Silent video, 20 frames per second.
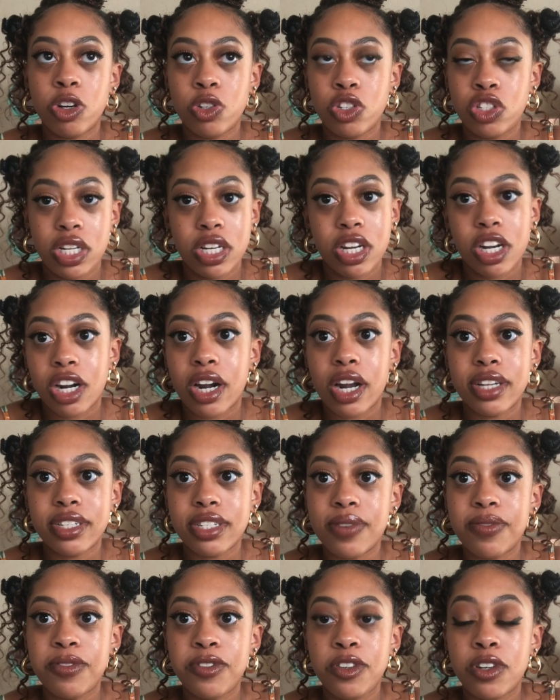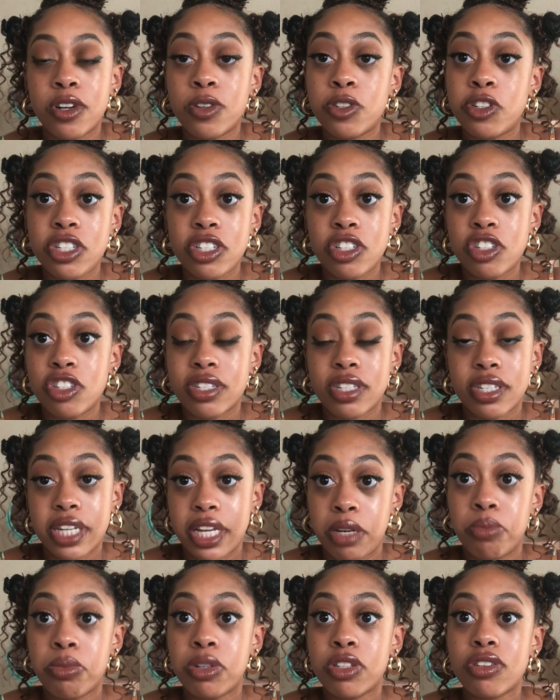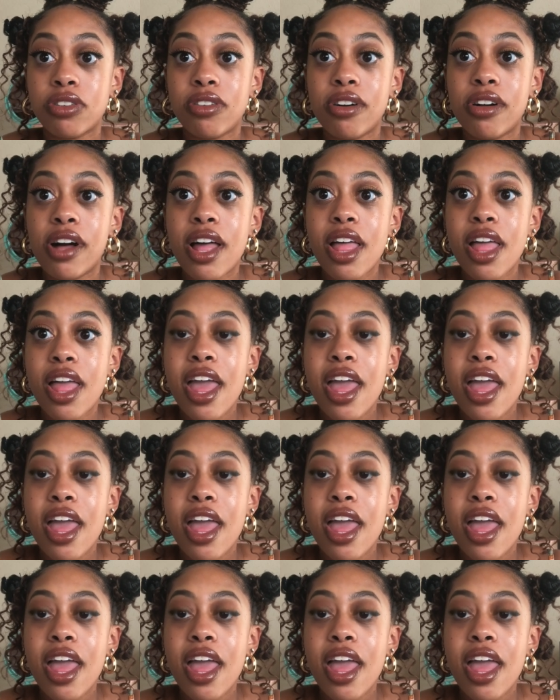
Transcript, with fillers: treated her as if, you know, she's just an imbecile.